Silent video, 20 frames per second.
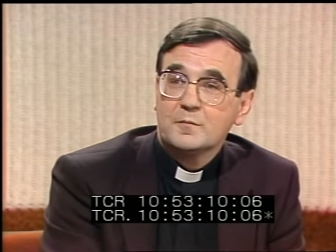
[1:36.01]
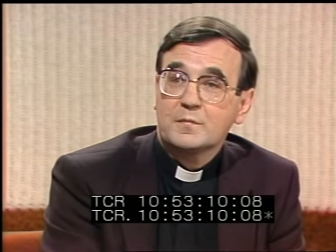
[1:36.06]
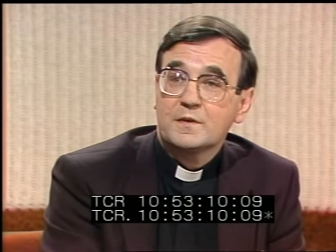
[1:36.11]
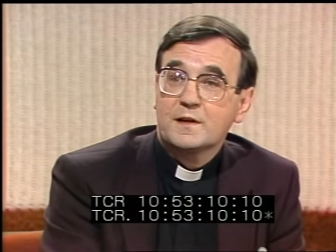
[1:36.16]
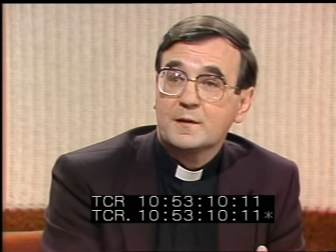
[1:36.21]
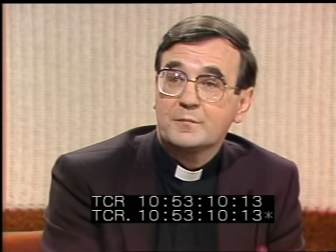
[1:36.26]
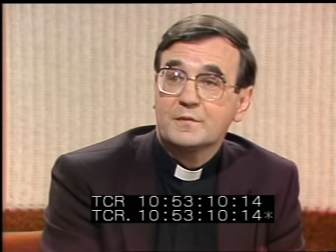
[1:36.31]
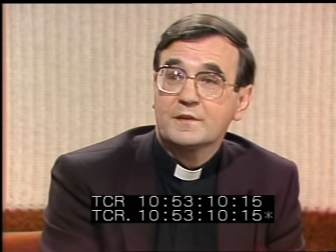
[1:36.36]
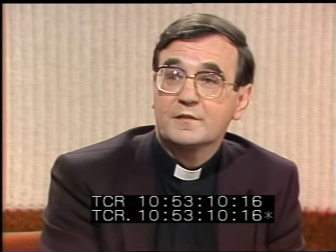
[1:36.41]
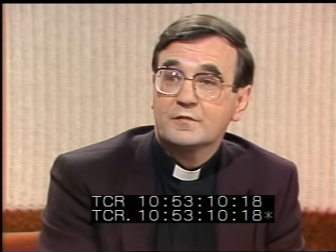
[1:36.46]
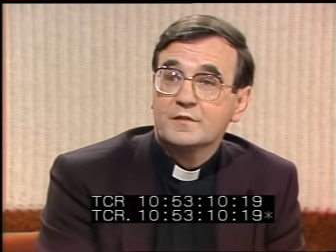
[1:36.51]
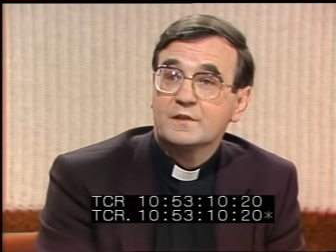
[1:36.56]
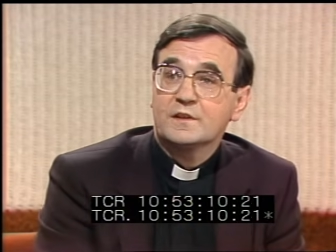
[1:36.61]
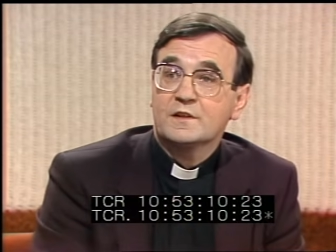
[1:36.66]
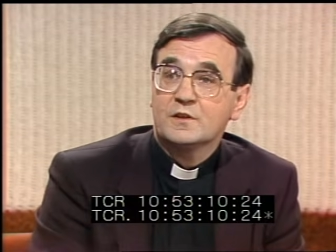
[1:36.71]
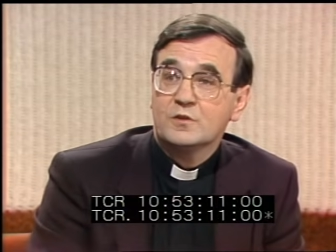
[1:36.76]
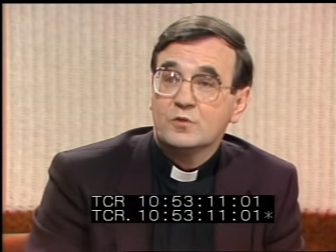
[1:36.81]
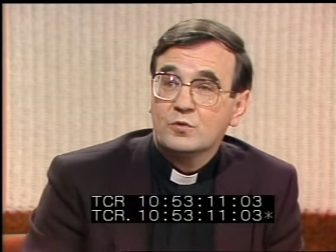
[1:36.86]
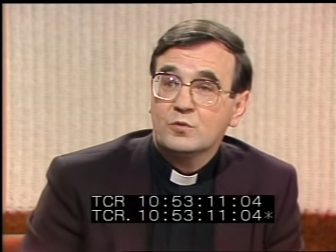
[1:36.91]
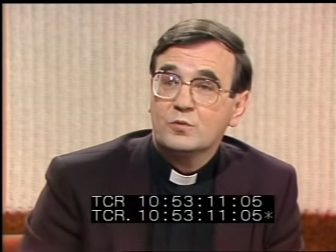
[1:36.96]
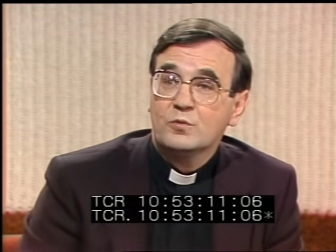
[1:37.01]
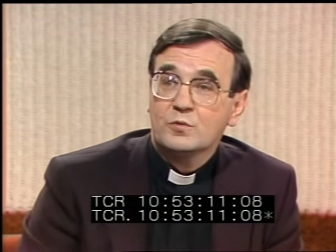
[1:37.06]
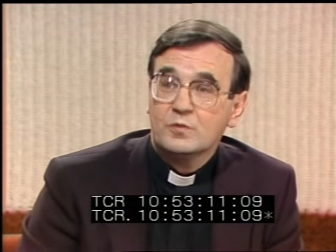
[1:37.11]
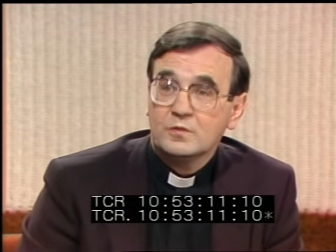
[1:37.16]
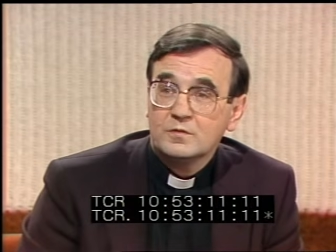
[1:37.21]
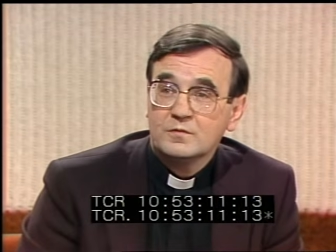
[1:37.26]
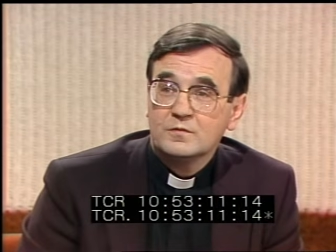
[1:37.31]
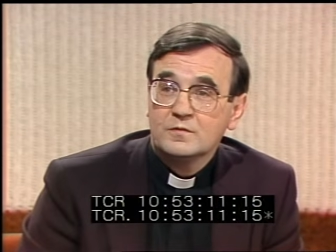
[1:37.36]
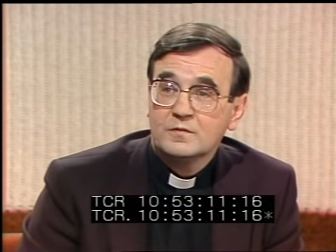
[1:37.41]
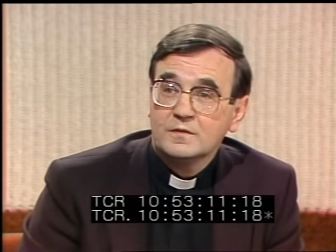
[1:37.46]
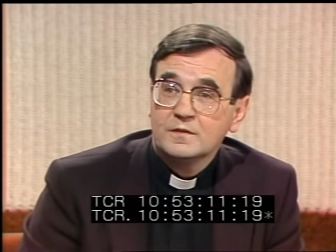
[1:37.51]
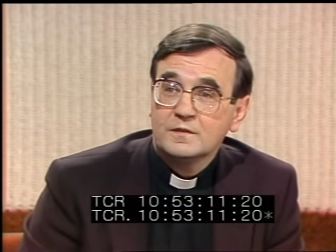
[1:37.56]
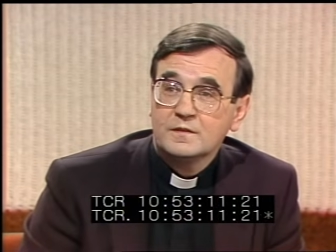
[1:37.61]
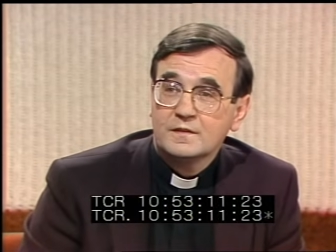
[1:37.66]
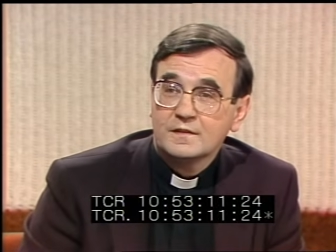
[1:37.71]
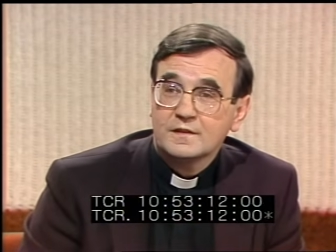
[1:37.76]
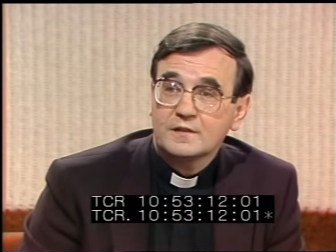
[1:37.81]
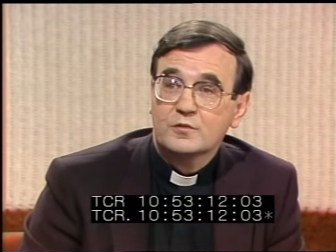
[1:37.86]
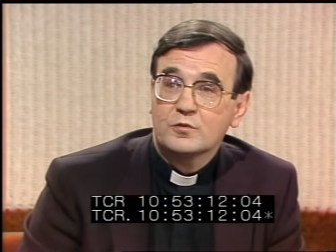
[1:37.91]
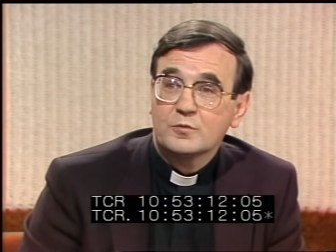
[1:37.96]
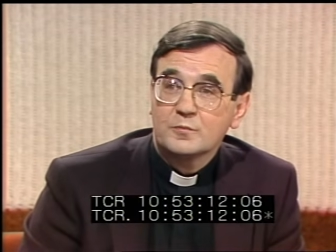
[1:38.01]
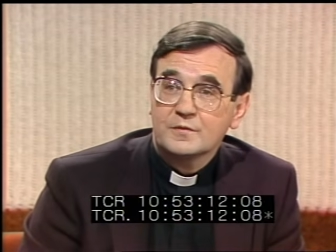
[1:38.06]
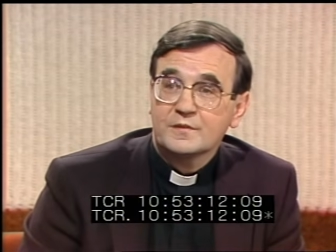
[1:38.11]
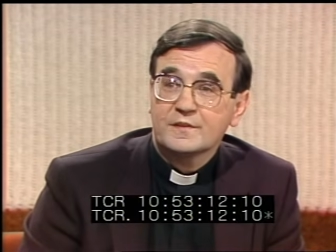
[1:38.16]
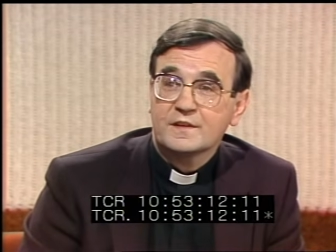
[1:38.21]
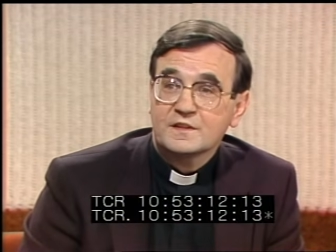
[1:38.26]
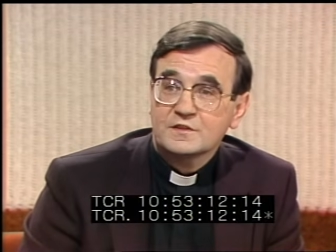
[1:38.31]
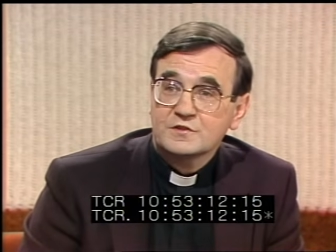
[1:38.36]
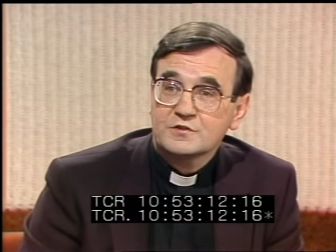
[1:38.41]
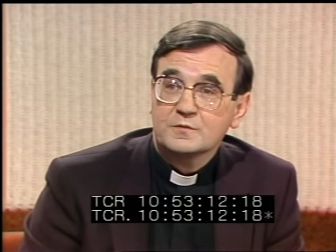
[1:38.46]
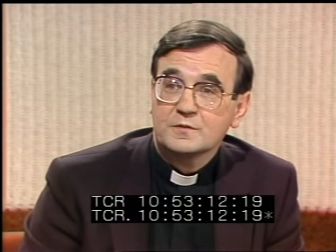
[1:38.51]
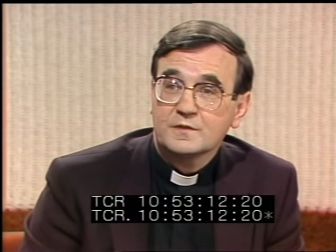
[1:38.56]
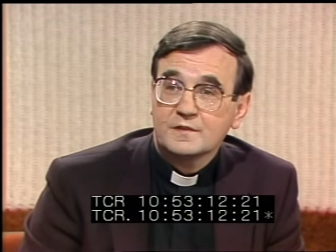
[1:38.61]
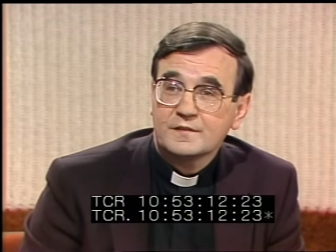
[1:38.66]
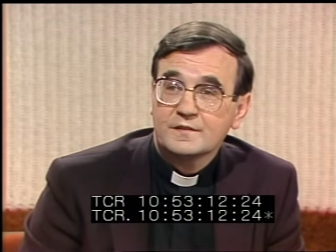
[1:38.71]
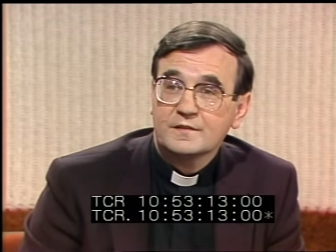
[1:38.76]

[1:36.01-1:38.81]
perhaps even they know they're homosexuals.